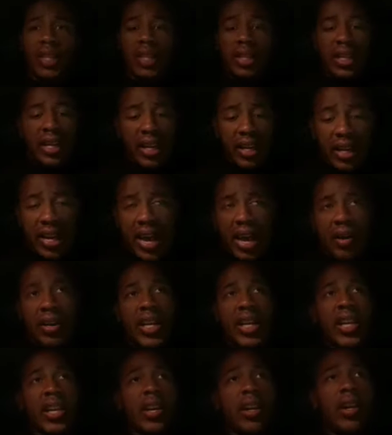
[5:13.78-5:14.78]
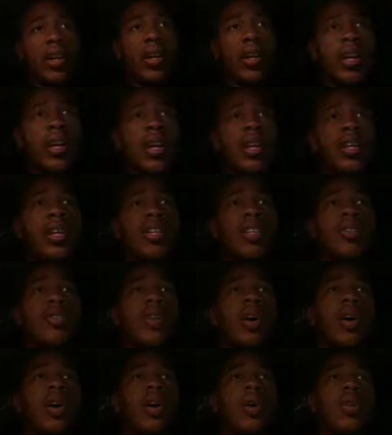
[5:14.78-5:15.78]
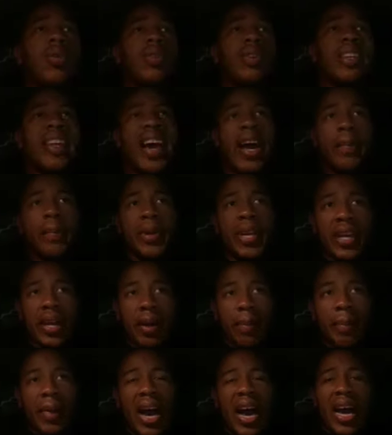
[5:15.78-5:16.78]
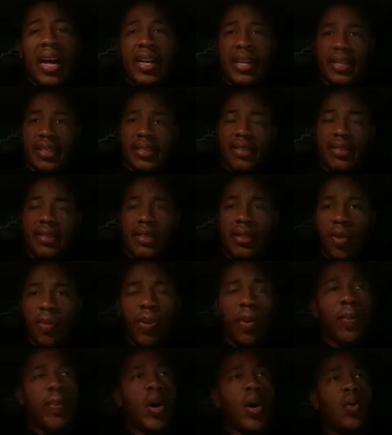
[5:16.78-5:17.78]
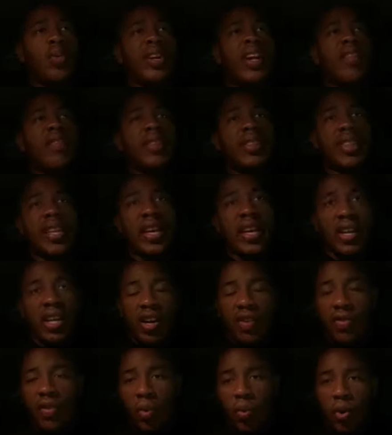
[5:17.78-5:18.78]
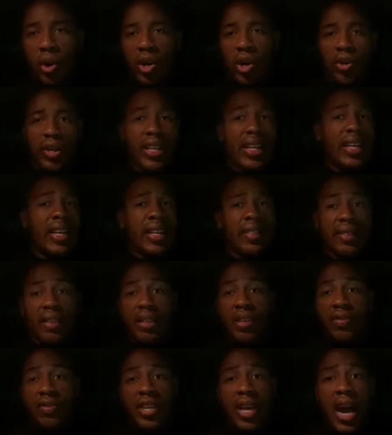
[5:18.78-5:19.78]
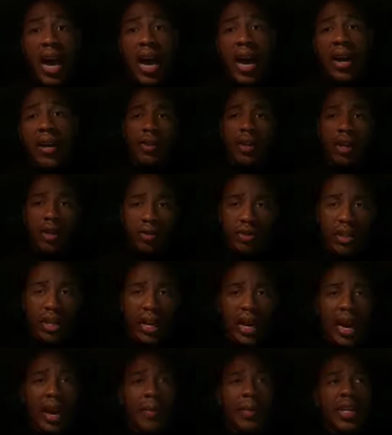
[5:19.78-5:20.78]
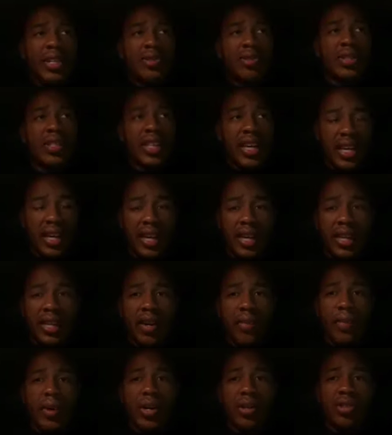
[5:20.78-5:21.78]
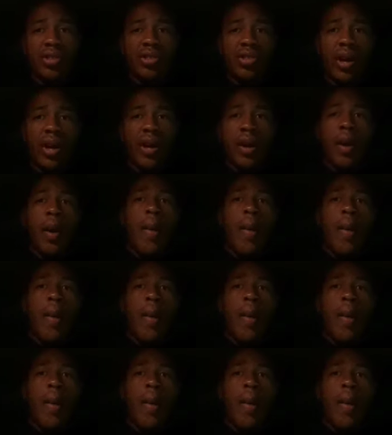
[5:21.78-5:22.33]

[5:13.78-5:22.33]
getting out here you know, not being modest, promoting everything of the world and nothing of Yah. Closer to God Ministries, kicking it gun barrel straight.